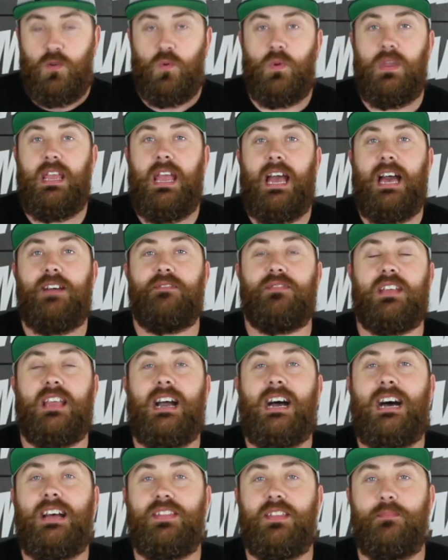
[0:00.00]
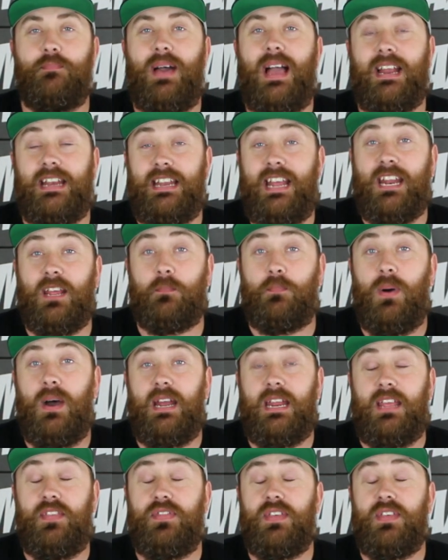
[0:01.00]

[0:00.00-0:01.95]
We have got the magnetic putty.